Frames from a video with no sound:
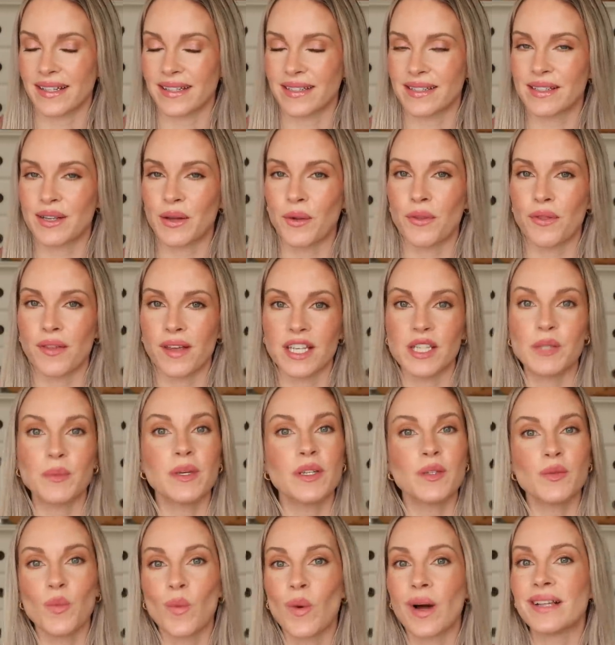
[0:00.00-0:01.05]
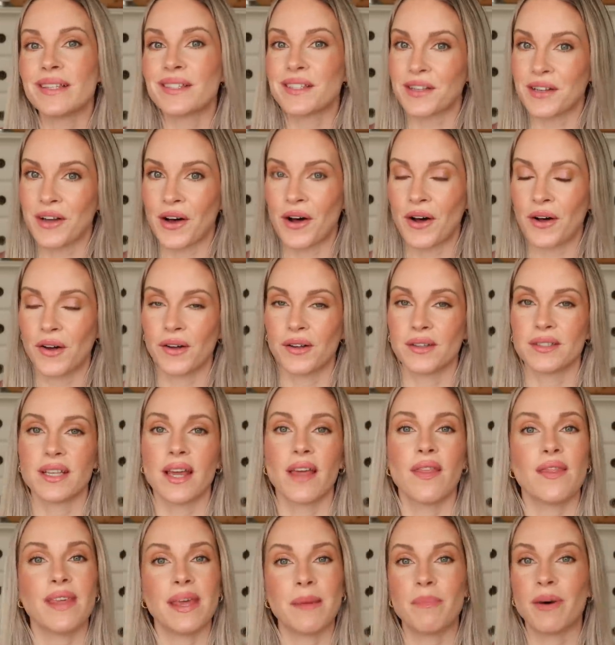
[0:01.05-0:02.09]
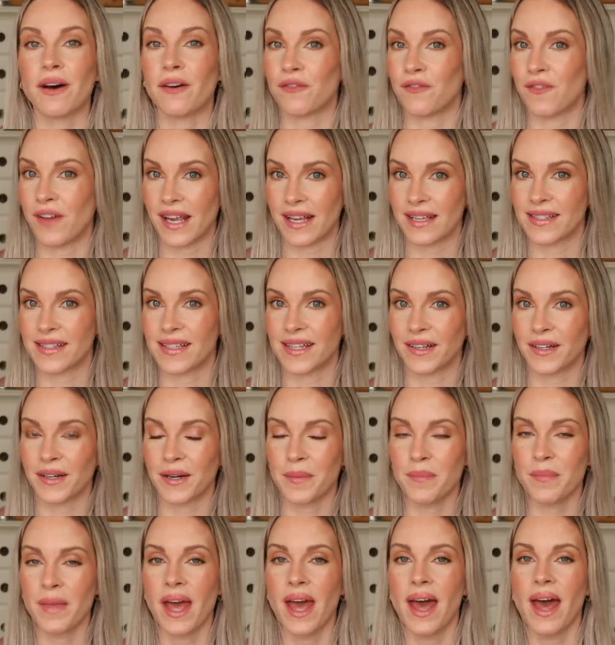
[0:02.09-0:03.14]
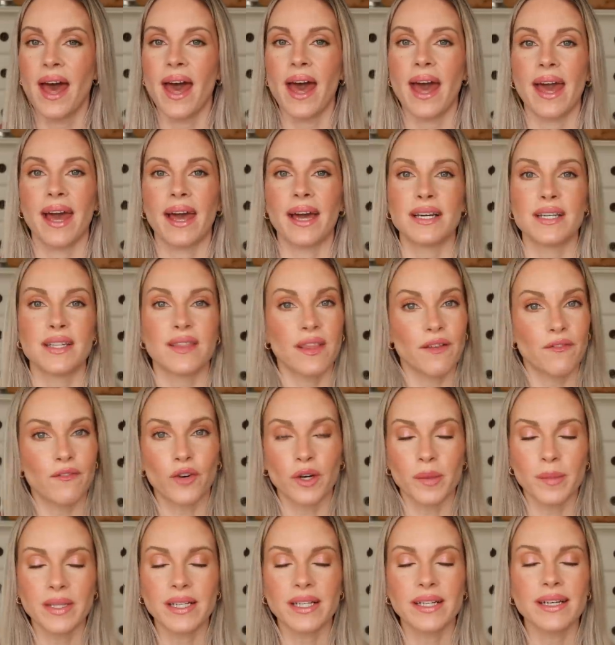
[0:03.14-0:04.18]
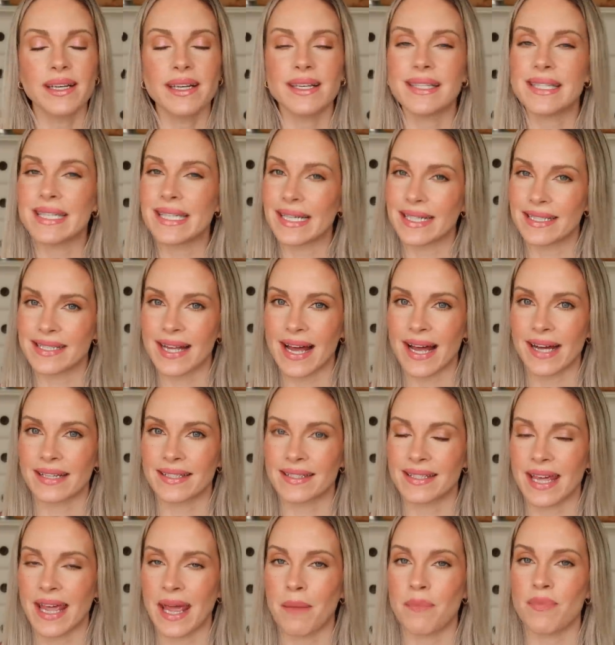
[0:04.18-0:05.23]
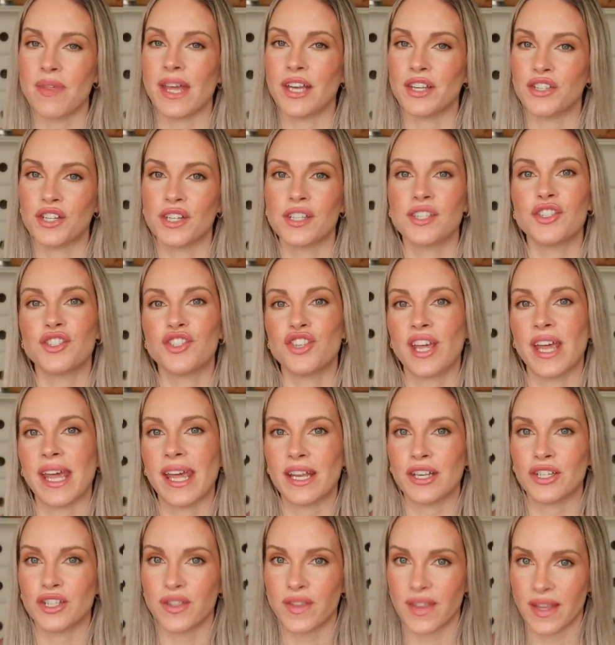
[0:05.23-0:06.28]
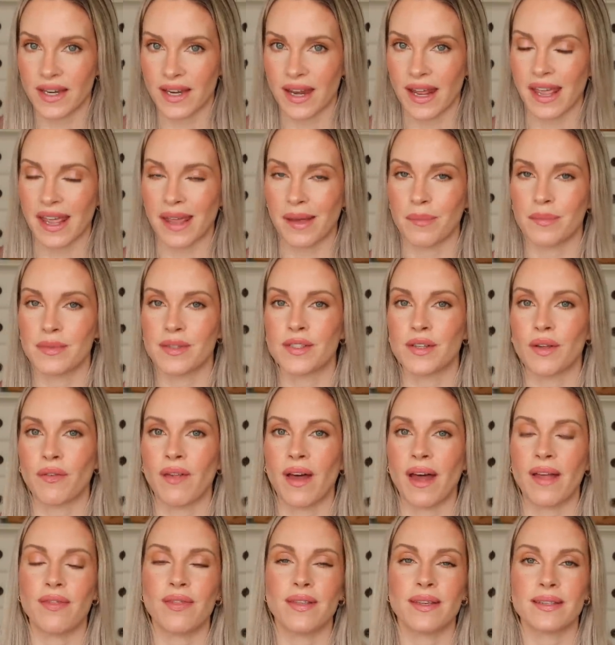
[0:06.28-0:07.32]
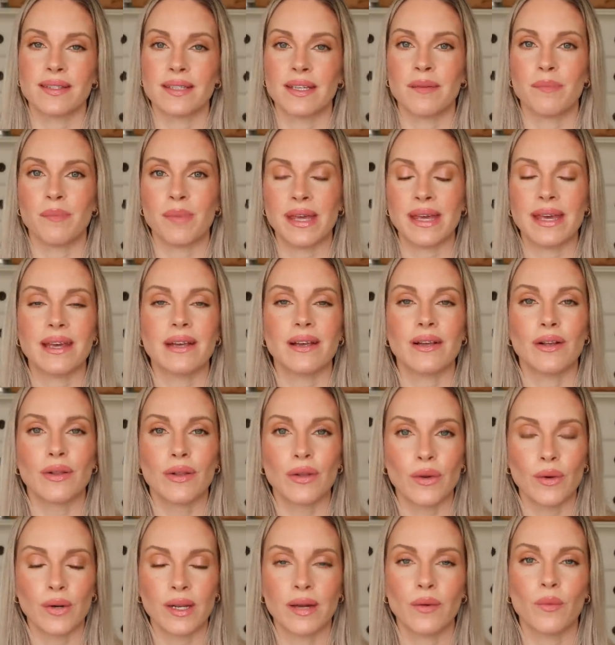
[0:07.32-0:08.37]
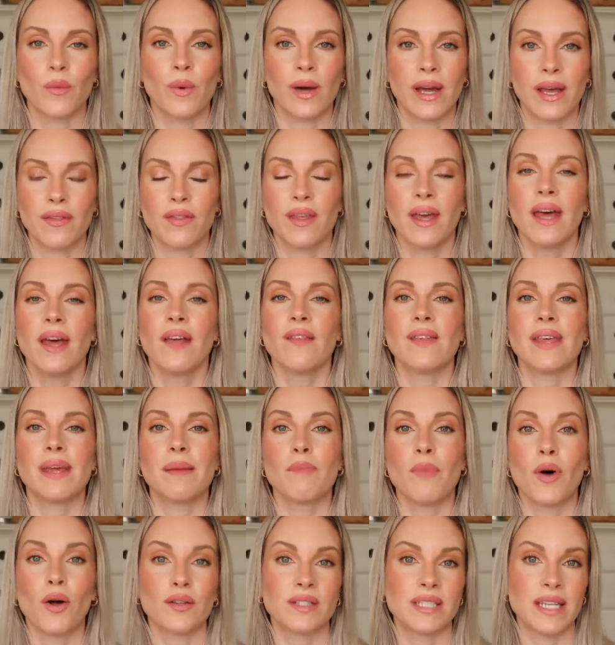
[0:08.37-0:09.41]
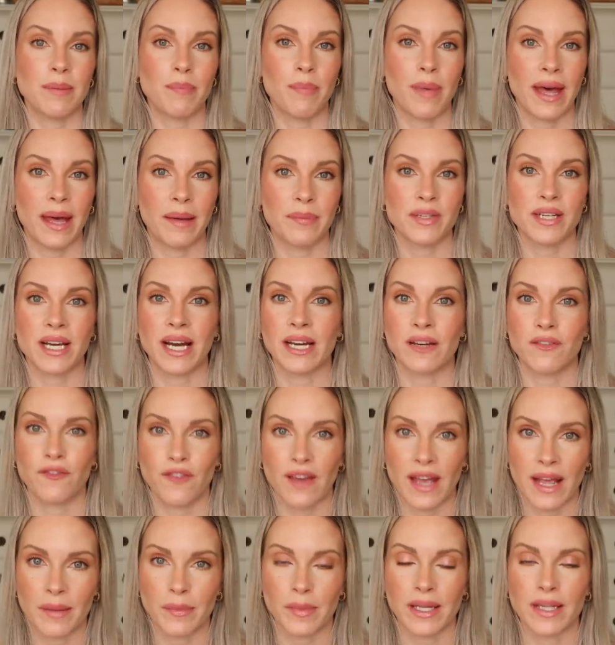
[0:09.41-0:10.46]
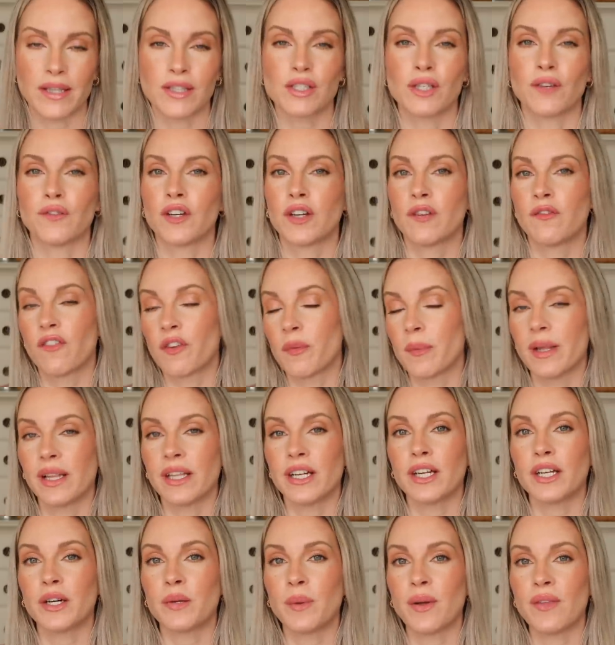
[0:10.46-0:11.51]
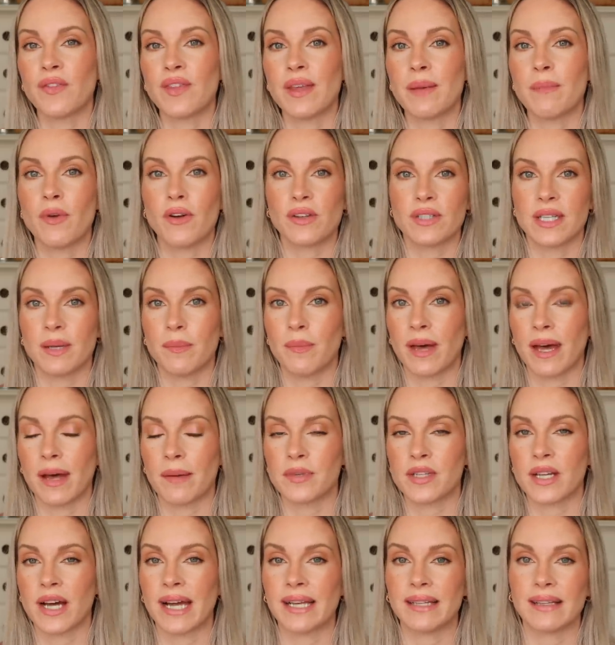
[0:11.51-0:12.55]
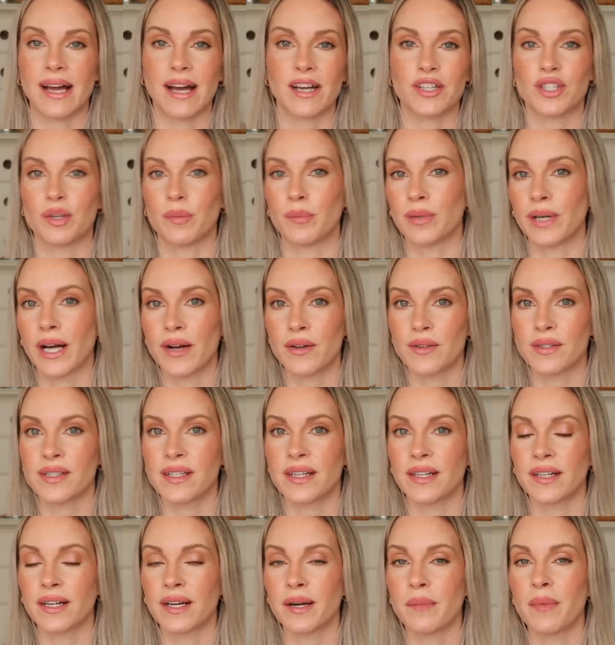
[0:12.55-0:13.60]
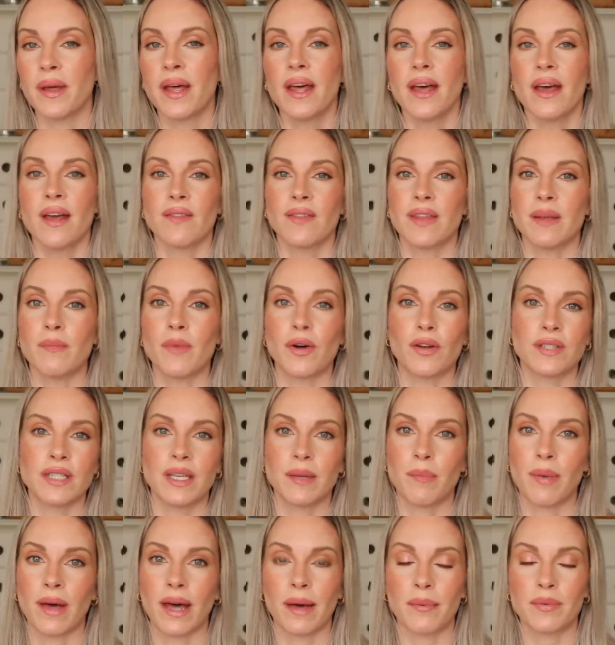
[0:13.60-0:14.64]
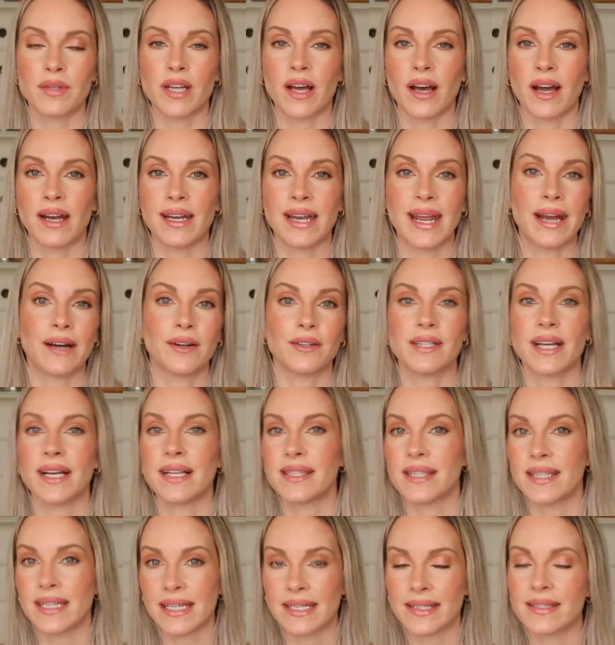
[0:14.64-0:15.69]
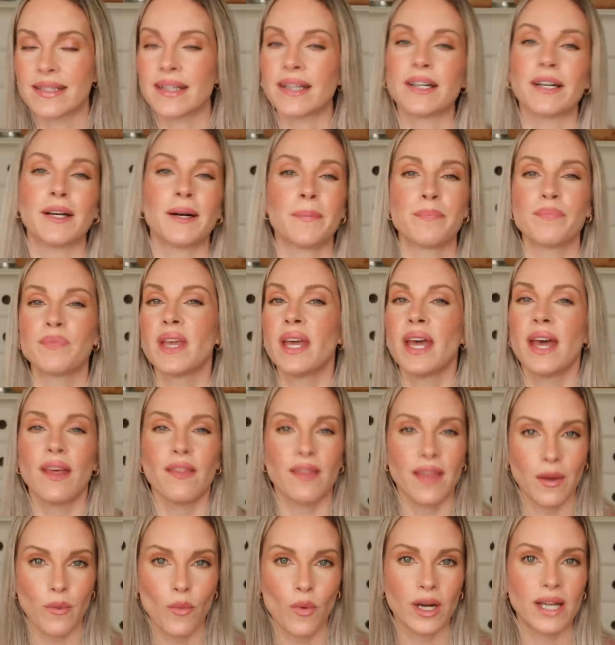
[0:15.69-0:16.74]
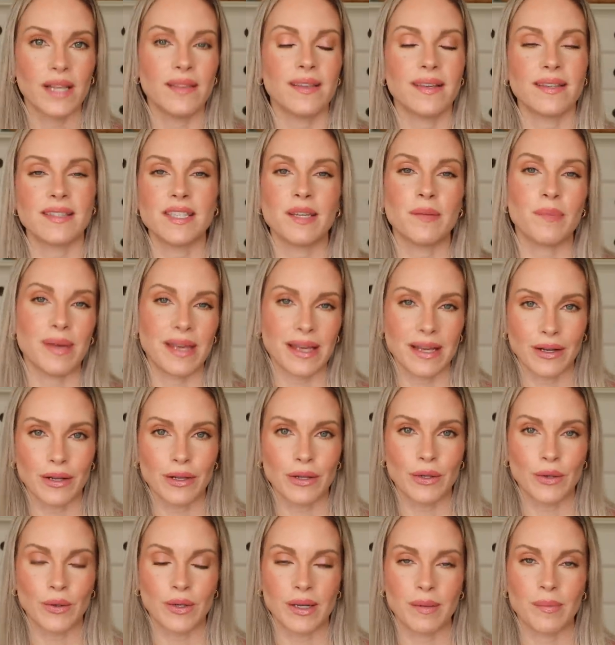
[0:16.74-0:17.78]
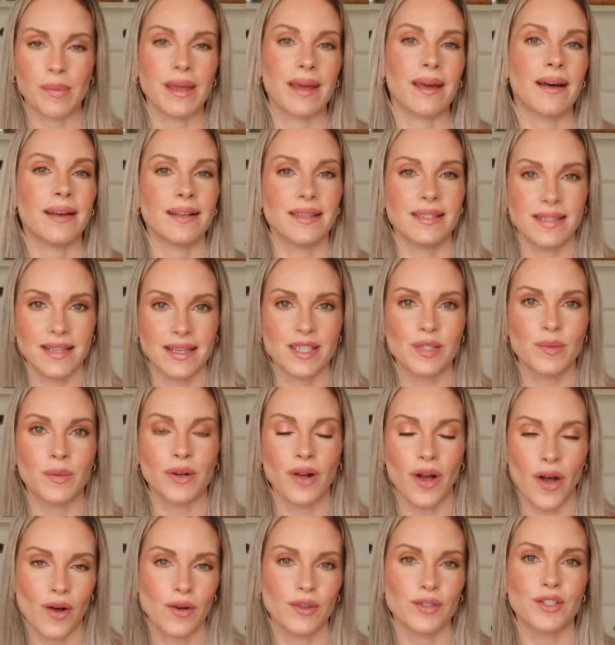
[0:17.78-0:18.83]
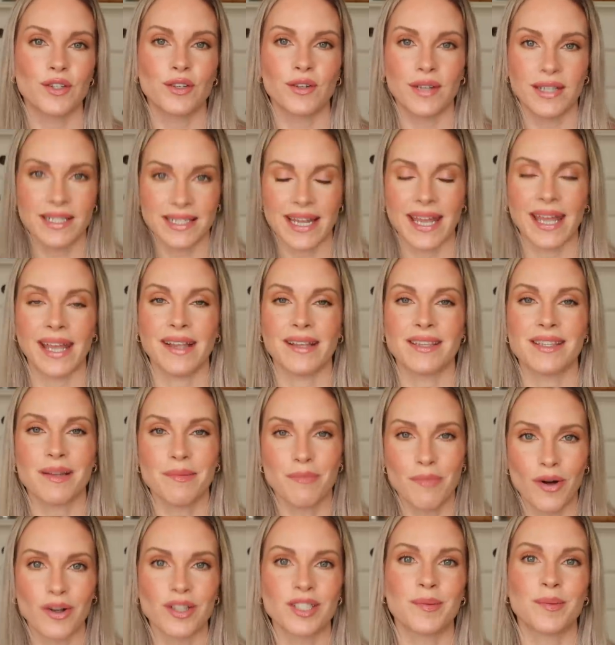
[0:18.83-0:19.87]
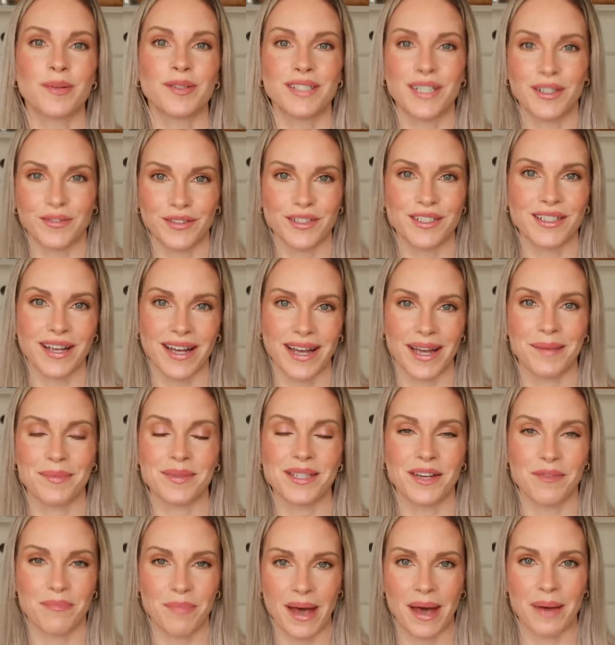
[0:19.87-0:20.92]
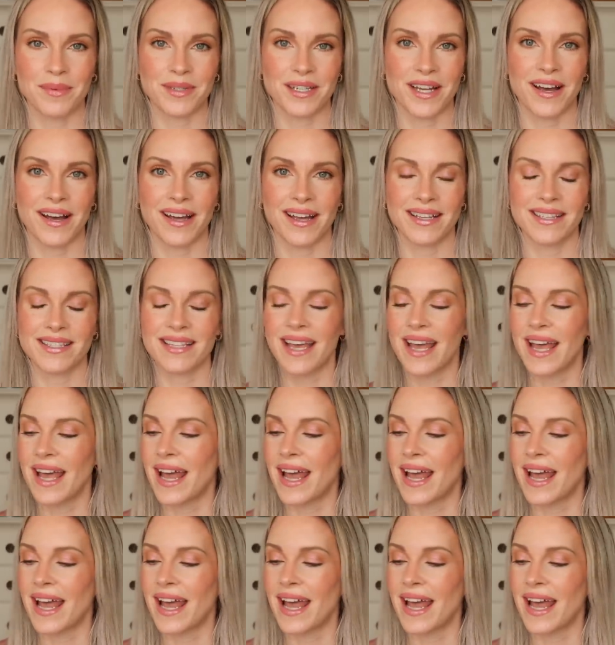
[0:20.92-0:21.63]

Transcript: So this was once called the Buffet Serum, and the formula is the exact same. They just changed the name so that this can be included with the multi-peptide family. So if you're familiar with the Multi-Peptide Lash and Brow Serum, the Multi-Peptide Hair Density Serum, they wanted this to be included because this one also contains multiple different types of peptides.